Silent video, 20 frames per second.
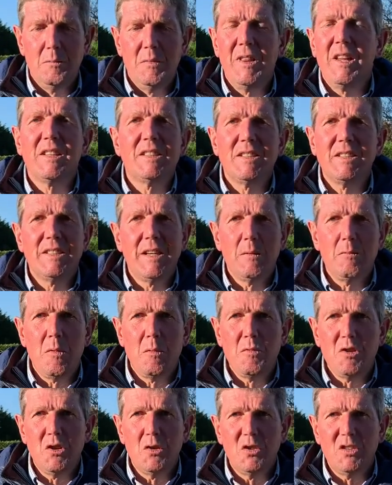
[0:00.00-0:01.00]
that's the same when
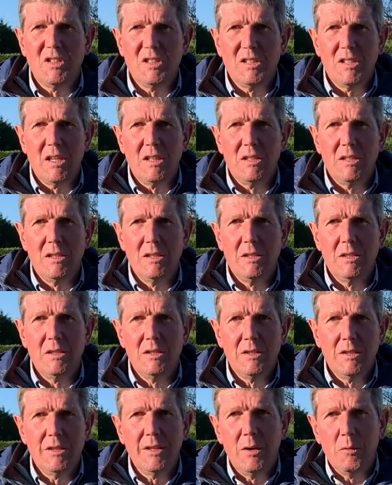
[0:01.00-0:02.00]
we course design.
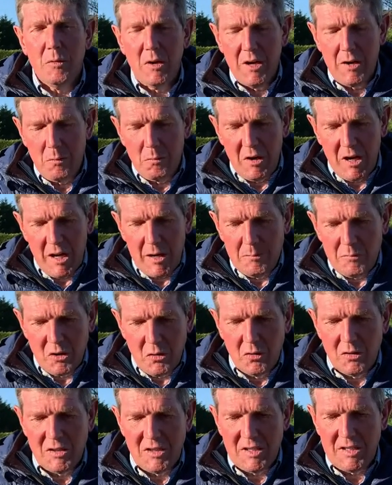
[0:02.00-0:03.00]
You know, when, when I'm
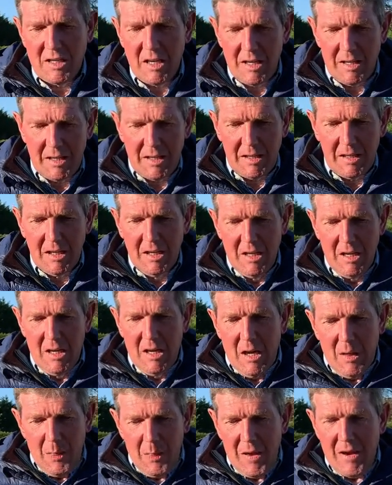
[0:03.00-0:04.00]
course designing,
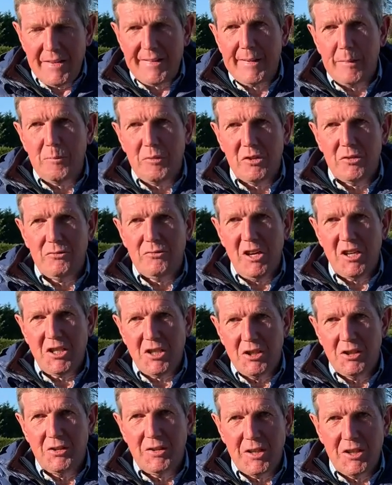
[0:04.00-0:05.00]
there's a
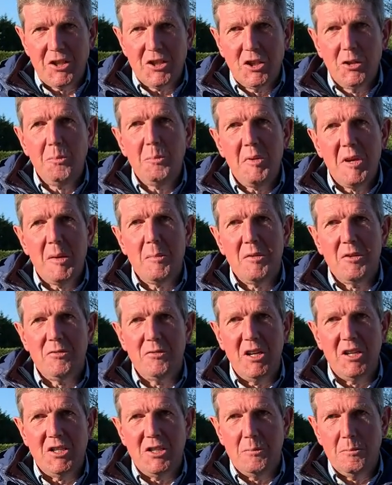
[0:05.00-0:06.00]
progression, there should be a
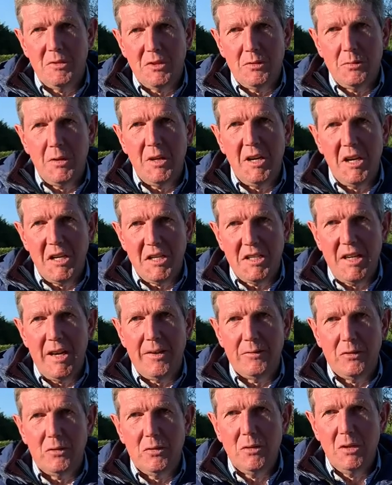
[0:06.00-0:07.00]
progression between each
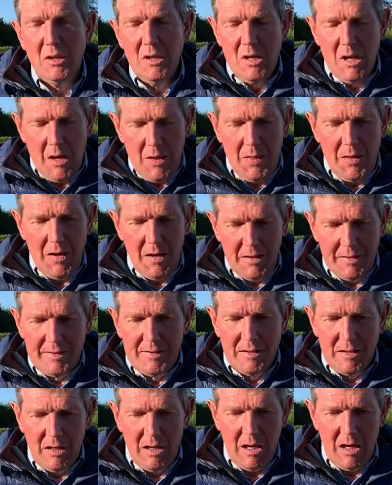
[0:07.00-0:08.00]
level that
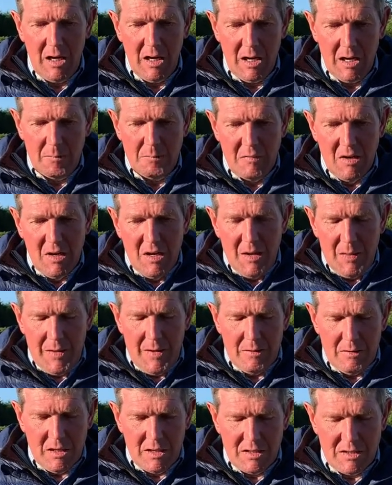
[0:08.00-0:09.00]
um,
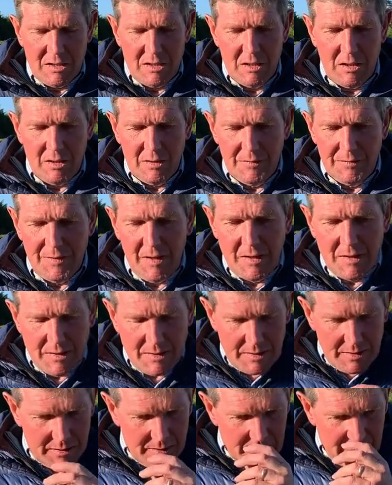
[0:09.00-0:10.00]
there are certain
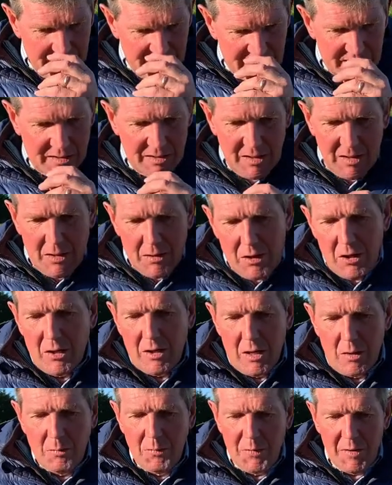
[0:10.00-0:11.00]
fences that, you
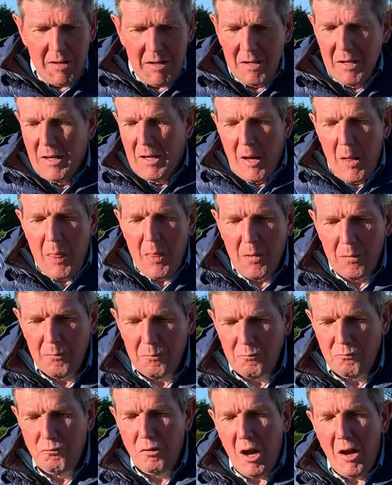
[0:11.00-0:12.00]
know, the the
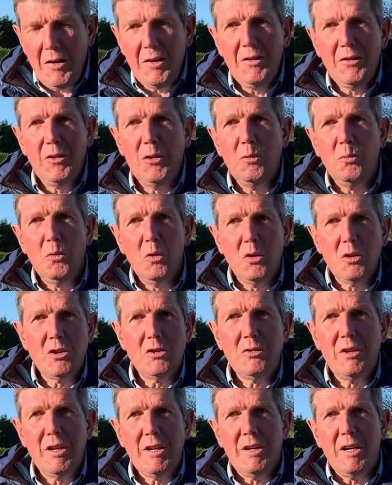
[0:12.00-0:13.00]
run into the water
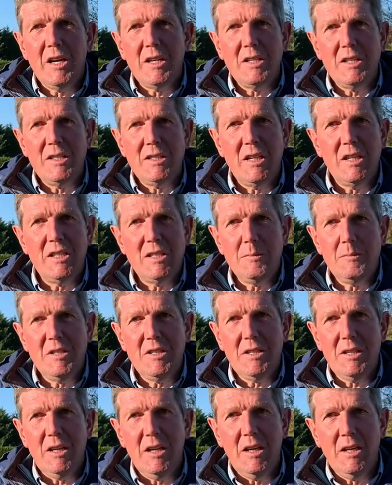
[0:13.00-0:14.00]
in a 90
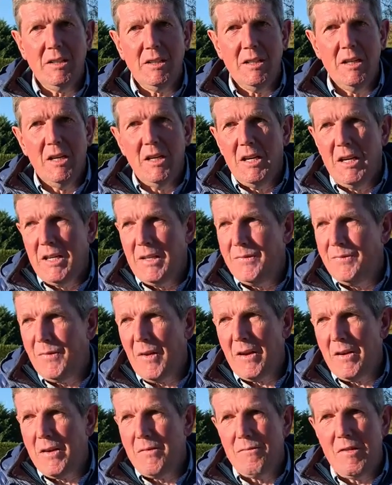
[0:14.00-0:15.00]
centimetre class is
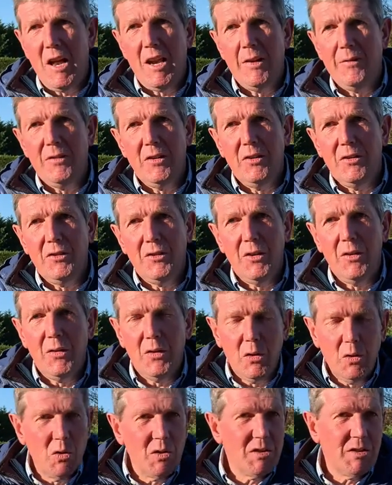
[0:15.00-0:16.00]
very relevant to the
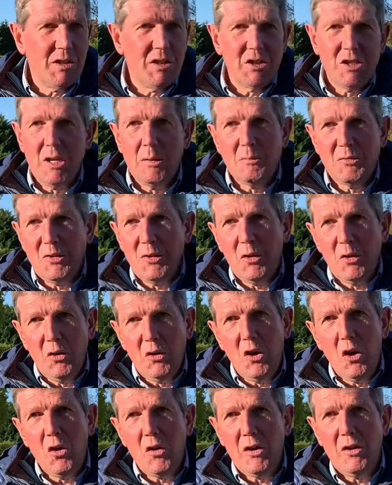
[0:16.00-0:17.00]
horse that jumps the
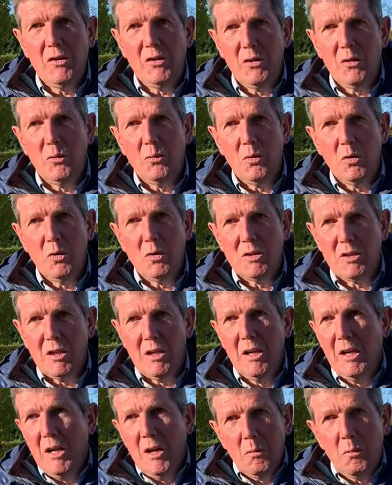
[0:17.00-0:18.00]
log into the water
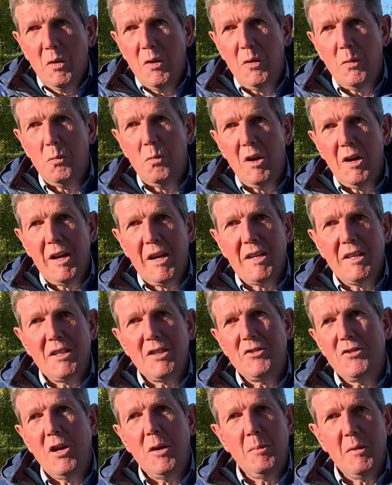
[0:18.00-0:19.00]
with a 180
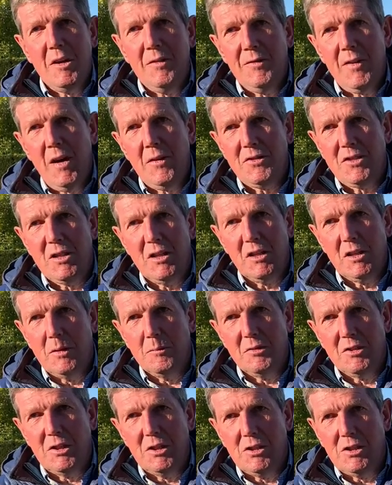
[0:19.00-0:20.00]
drop at a five-star
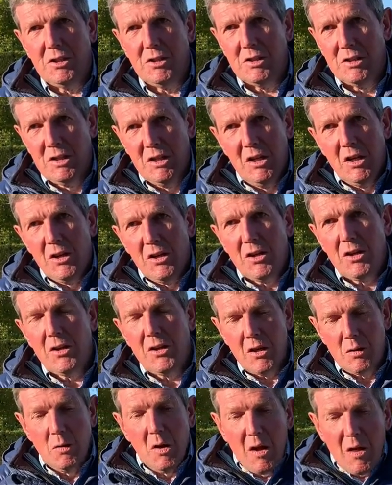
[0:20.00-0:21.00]
competition. You
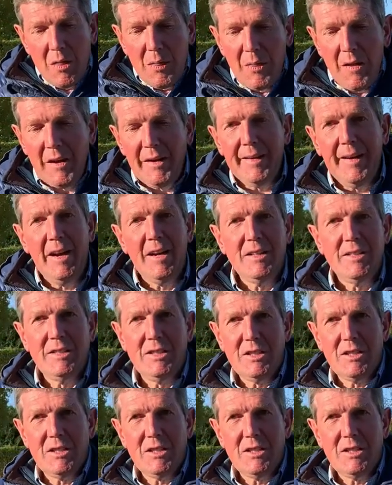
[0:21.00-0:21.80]
know, it has to